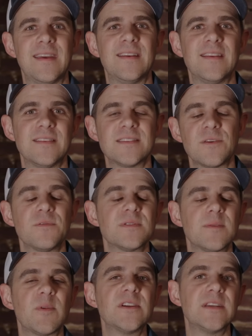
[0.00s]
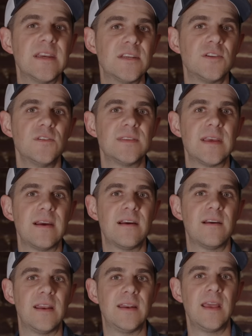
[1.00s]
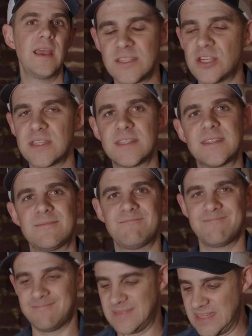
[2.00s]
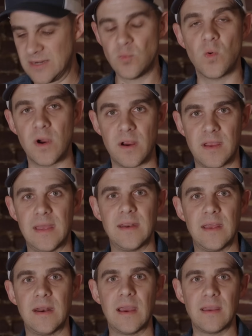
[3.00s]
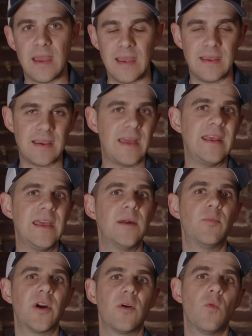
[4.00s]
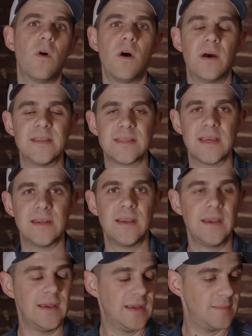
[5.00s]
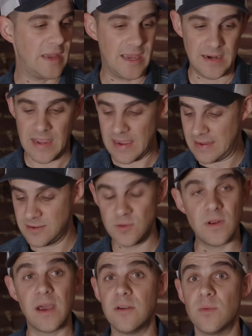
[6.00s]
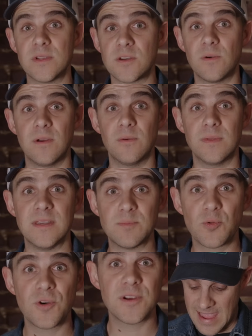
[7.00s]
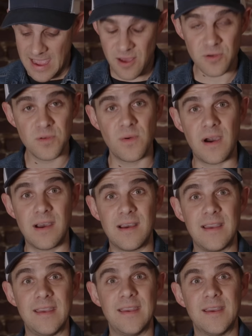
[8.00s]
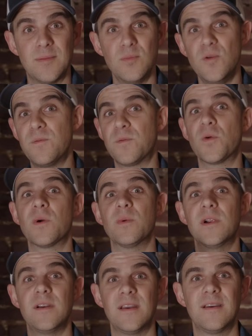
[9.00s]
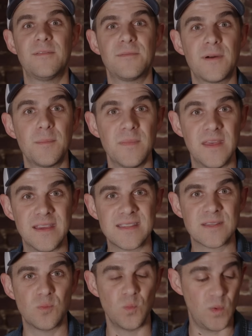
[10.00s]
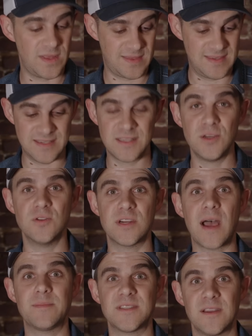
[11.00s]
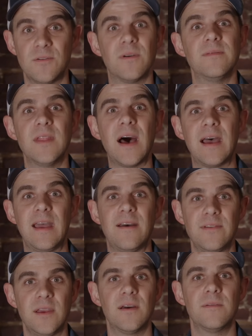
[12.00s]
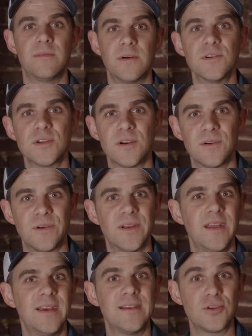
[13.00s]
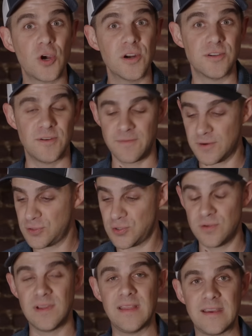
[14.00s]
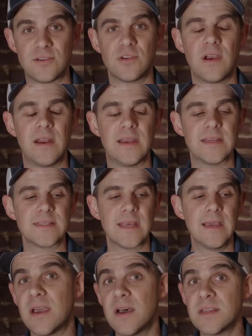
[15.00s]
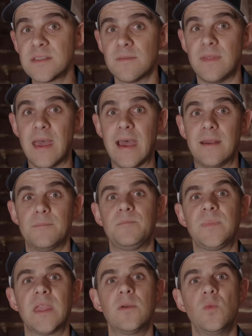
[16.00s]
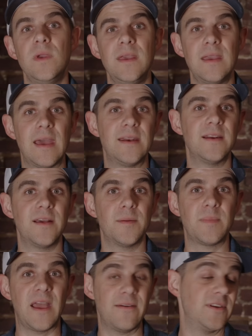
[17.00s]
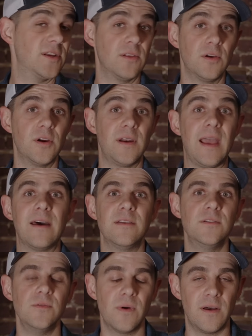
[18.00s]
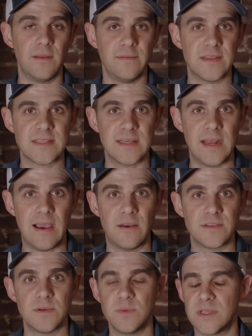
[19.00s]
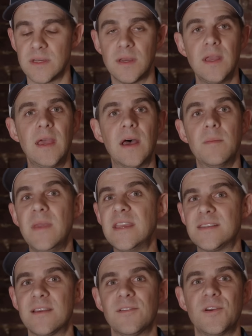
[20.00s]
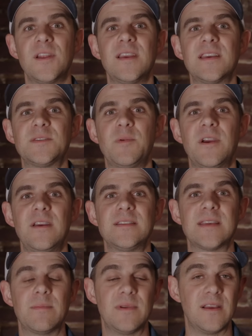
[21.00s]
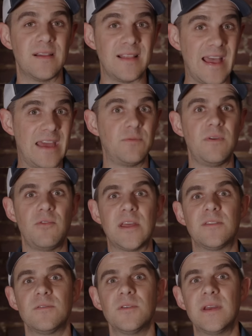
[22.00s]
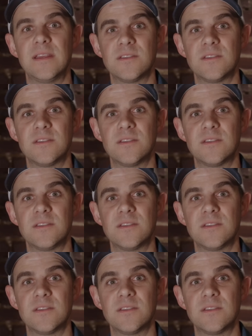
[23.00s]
And so there was a bunch of issues there and things just didn't work. And I kind of hit a brick wall. I said, man, I do not know what's going on with these boards. How do I move forward from this with this huge obstacle of not having a functional charger, functional electronics? Because of that, we ended up having to learn how to do all of this in-house. It was an amazing learning experience. I'm glad we went through it.